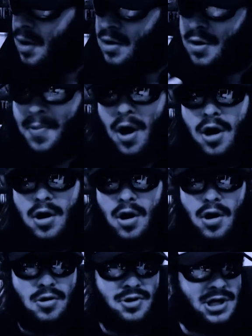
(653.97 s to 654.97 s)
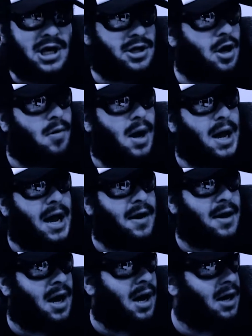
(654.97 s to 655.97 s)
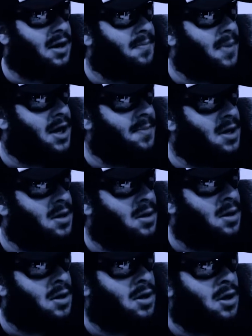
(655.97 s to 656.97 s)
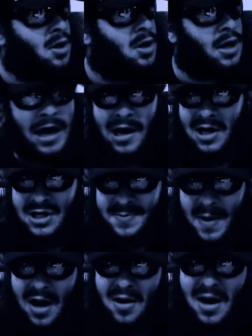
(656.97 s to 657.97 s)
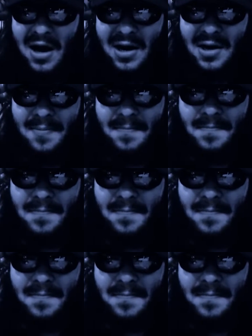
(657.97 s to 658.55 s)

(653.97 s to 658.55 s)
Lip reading: the partner who says, oh, I had a condom baby. Had an expired condom.